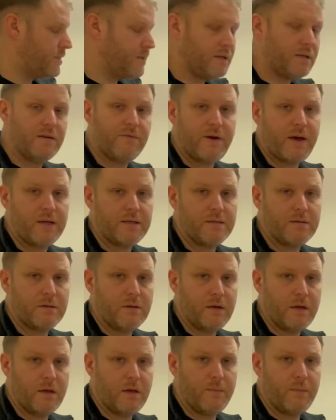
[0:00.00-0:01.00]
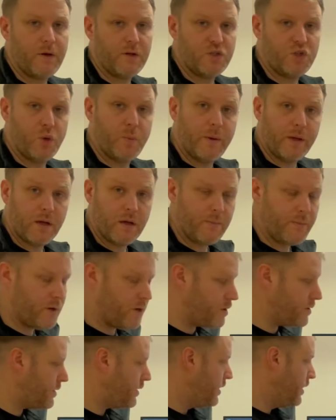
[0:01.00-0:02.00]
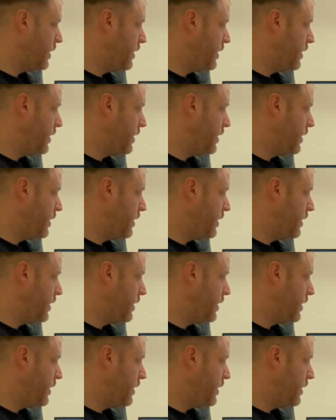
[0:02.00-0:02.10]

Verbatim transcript: to the device um, on duplicate mode.